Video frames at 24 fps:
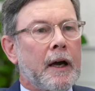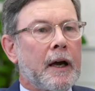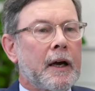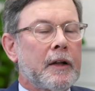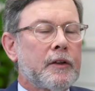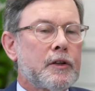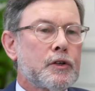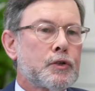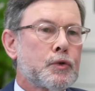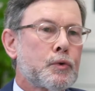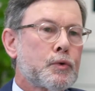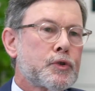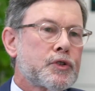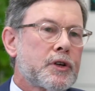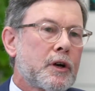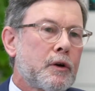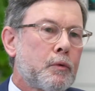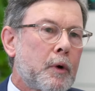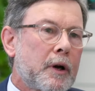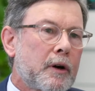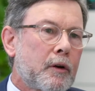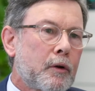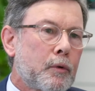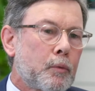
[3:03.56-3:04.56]
There's also
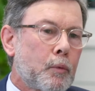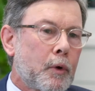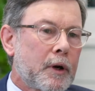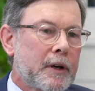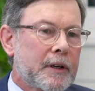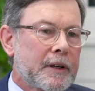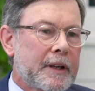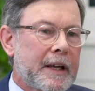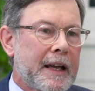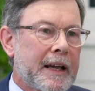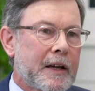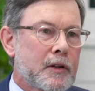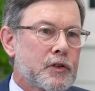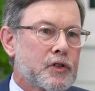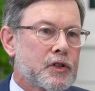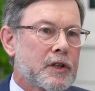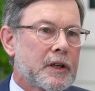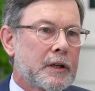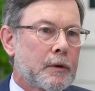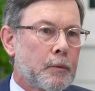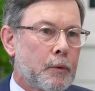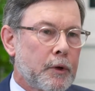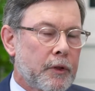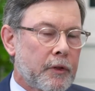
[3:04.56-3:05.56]
one-on-one
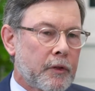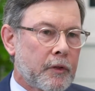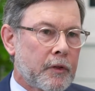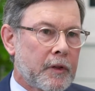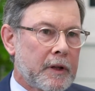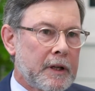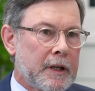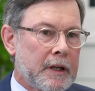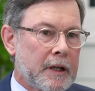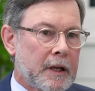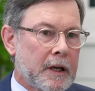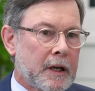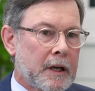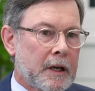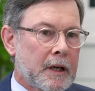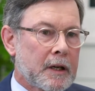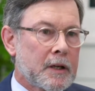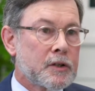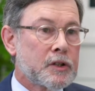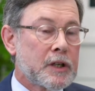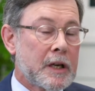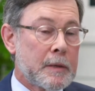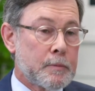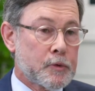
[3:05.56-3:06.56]
counselling with
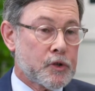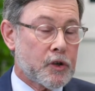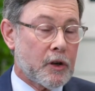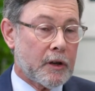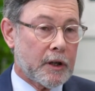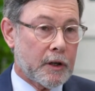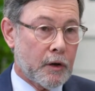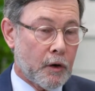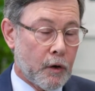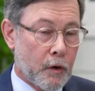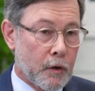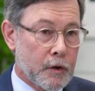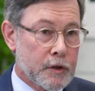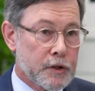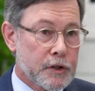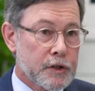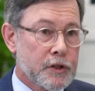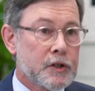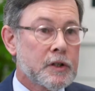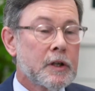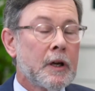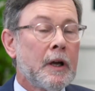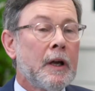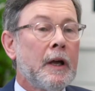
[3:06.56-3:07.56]
the team
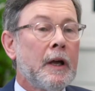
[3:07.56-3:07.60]
psychologist,